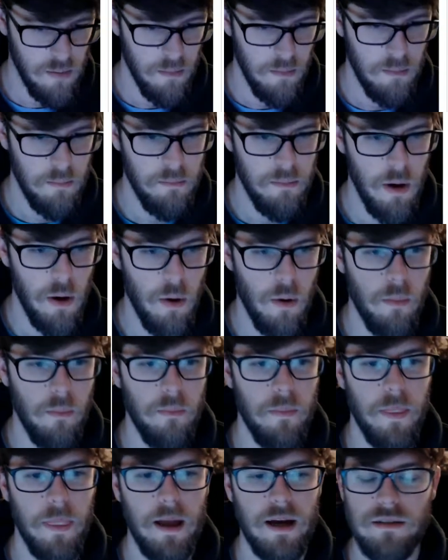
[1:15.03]
Boom.
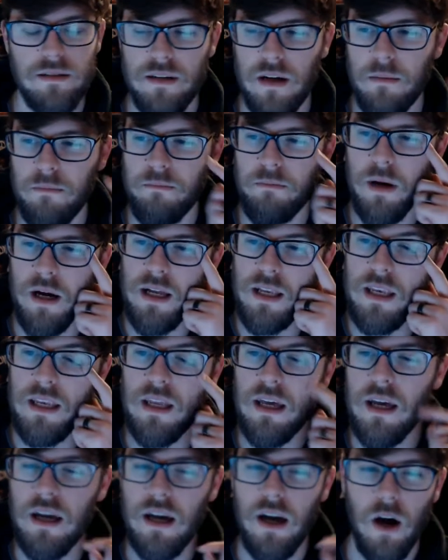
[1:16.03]
There's our button.
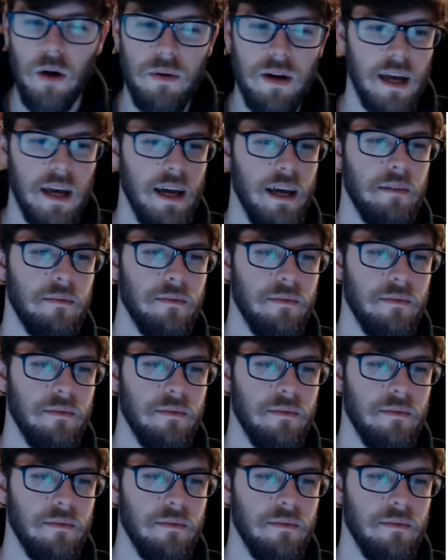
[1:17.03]
Okay.